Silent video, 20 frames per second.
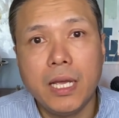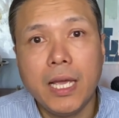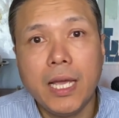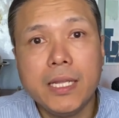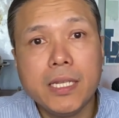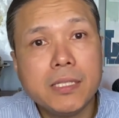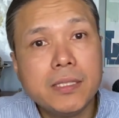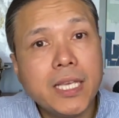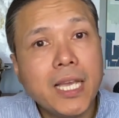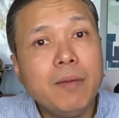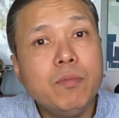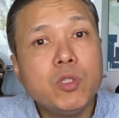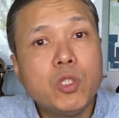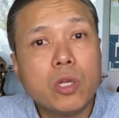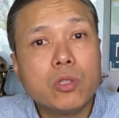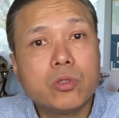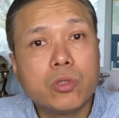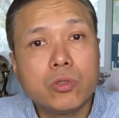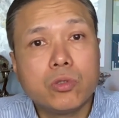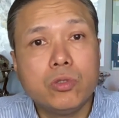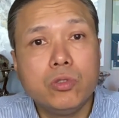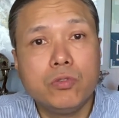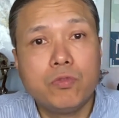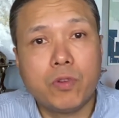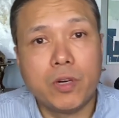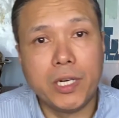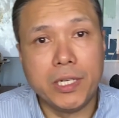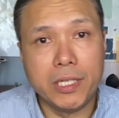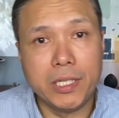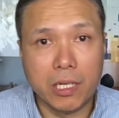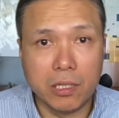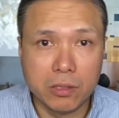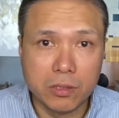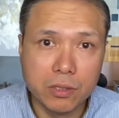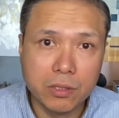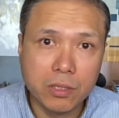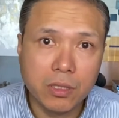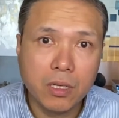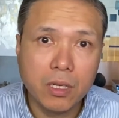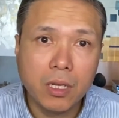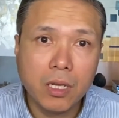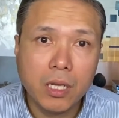And the same is also true for adults.